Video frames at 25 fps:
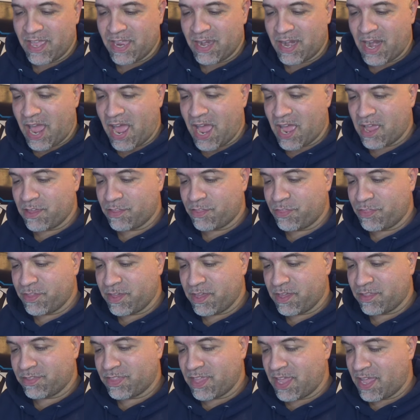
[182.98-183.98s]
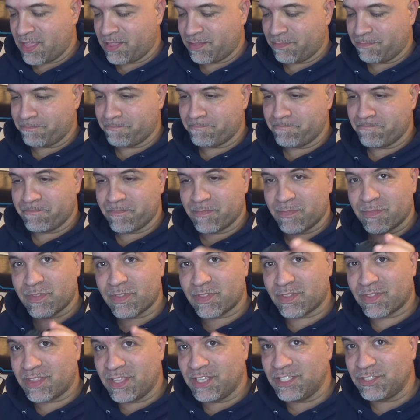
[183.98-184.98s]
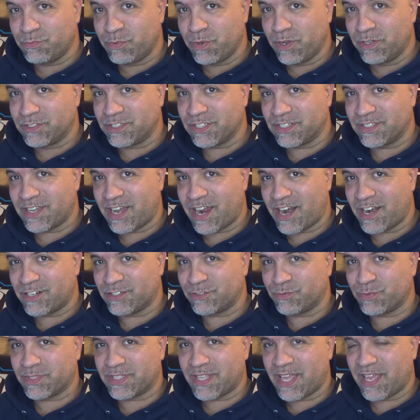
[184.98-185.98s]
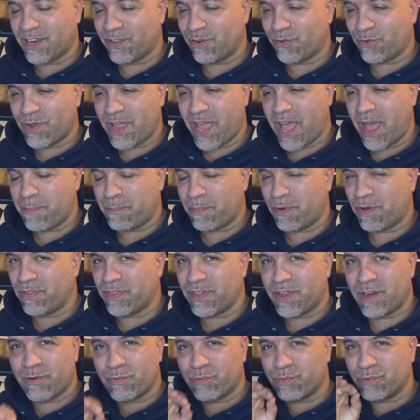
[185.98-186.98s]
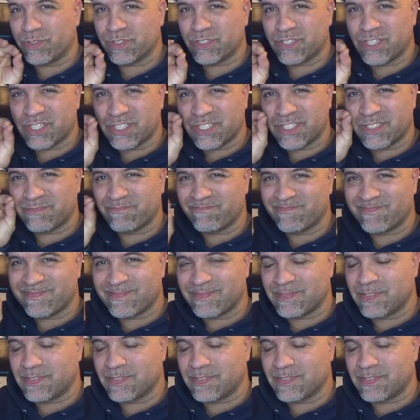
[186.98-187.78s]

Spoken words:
And I think that these wheels and tires with that little cap on there will just